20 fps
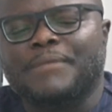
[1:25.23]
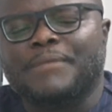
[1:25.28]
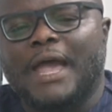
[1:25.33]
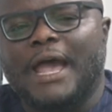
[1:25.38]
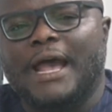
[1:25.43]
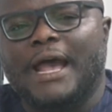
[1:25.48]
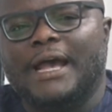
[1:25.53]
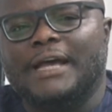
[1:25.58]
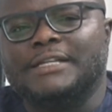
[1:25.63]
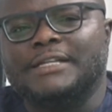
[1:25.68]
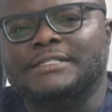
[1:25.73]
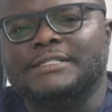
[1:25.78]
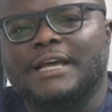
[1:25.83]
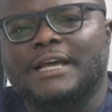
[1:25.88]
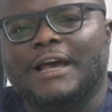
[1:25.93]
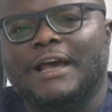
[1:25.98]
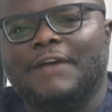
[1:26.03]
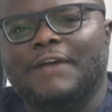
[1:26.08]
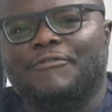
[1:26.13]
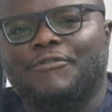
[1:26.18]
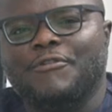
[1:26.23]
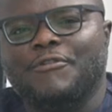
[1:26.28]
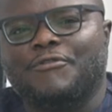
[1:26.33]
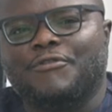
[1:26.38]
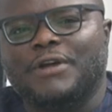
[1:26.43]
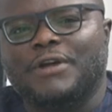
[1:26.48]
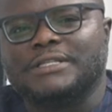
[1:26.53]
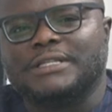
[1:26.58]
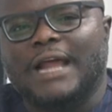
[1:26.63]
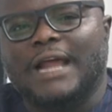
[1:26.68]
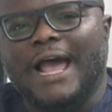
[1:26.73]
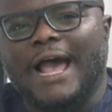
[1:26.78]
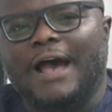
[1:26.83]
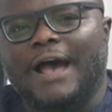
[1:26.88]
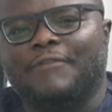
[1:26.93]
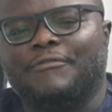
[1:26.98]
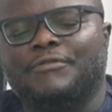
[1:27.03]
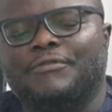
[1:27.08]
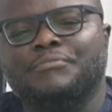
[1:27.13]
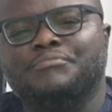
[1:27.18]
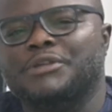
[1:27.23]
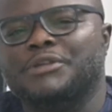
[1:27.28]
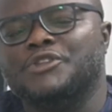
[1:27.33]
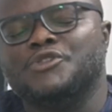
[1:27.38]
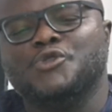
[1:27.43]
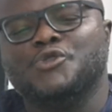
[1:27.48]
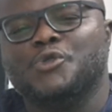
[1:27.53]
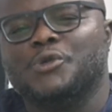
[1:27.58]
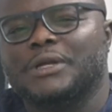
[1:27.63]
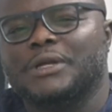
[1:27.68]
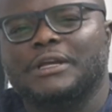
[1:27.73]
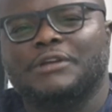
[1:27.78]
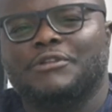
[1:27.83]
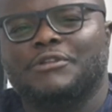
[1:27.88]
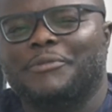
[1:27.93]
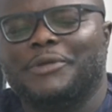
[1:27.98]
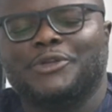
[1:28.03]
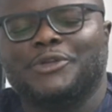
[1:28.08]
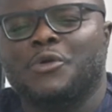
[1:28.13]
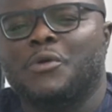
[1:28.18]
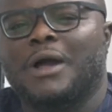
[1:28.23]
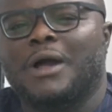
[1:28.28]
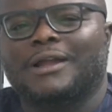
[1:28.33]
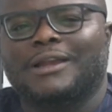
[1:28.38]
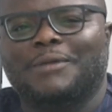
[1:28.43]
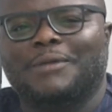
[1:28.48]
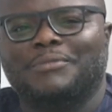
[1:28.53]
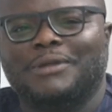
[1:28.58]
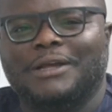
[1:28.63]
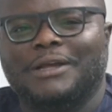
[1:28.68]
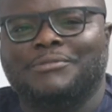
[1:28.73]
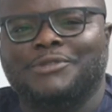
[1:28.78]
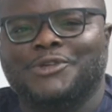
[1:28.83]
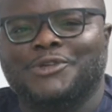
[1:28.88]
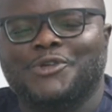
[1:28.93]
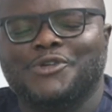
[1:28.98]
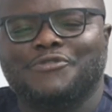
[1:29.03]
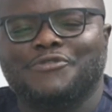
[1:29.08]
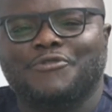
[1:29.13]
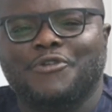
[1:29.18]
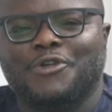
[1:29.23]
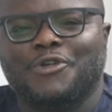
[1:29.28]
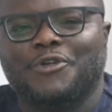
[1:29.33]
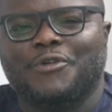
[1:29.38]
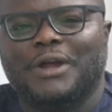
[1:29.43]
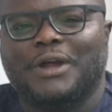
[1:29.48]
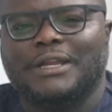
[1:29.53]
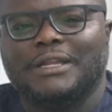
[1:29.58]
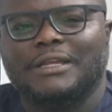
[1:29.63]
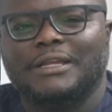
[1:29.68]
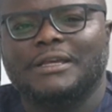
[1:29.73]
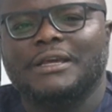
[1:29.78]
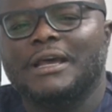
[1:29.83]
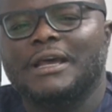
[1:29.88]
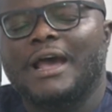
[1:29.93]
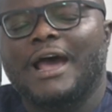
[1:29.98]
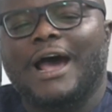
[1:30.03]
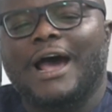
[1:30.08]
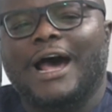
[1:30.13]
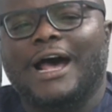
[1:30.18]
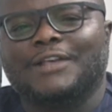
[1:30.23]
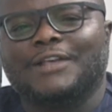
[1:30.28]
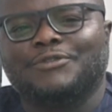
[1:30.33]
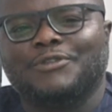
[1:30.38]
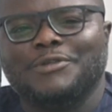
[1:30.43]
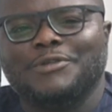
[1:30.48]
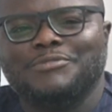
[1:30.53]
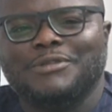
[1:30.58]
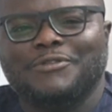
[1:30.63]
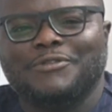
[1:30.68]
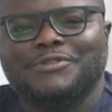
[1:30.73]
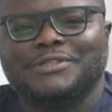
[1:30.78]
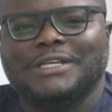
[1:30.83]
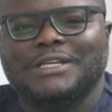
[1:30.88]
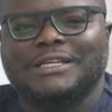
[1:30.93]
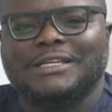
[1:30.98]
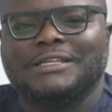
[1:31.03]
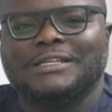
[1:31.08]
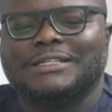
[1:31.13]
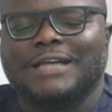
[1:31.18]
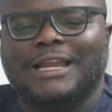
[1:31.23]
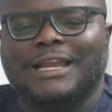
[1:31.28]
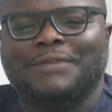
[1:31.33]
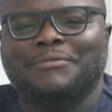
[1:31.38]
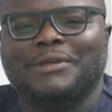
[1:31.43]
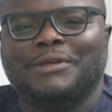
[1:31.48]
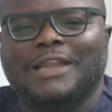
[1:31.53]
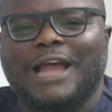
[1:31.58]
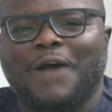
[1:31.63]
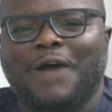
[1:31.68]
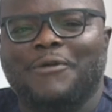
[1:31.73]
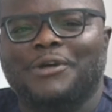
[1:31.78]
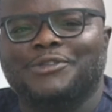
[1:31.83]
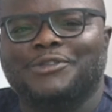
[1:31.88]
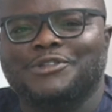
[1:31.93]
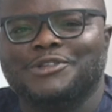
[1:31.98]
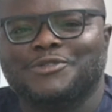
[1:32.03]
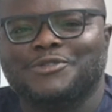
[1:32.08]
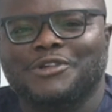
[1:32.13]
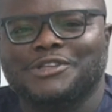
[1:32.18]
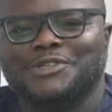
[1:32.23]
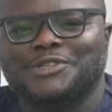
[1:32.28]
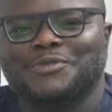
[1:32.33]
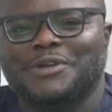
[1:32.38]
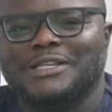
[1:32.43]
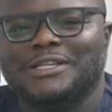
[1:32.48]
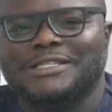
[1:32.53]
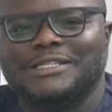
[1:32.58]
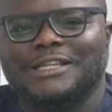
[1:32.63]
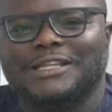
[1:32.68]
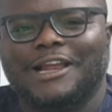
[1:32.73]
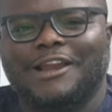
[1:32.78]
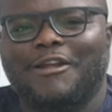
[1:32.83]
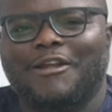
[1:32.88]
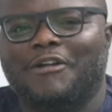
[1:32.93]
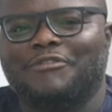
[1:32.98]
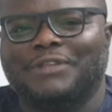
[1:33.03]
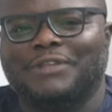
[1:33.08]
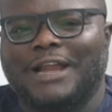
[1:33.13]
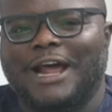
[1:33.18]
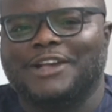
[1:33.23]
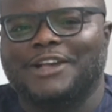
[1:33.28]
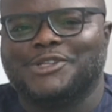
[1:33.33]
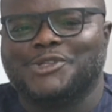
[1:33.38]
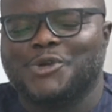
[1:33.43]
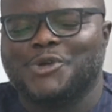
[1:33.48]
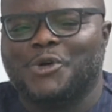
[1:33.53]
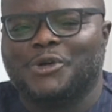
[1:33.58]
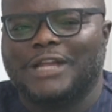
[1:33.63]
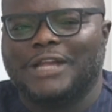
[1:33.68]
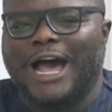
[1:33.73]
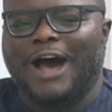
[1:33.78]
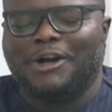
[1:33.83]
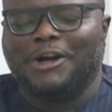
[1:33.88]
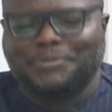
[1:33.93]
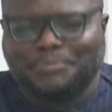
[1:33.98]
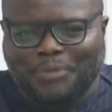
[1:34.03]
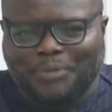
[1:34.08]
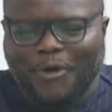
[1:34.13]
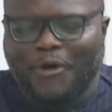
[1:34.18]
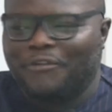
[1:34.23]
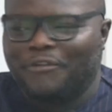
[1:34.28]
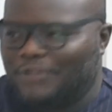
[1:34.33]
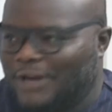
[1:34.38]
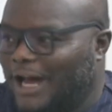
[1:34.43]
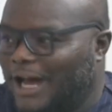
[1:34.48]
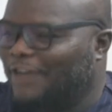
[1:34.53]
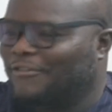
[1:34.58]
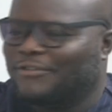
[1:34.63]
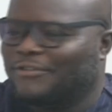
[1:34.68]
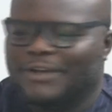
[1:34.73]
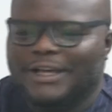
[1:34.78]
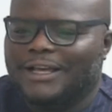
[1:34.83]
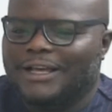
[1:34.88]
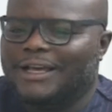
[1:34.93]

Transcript: And a few friends that I have, Binduri, Robert Hugagna Blem, you know you've won already. As for Ibi Husseini Chalemi, I went to his constituency. The love that I saw, the outpour of love,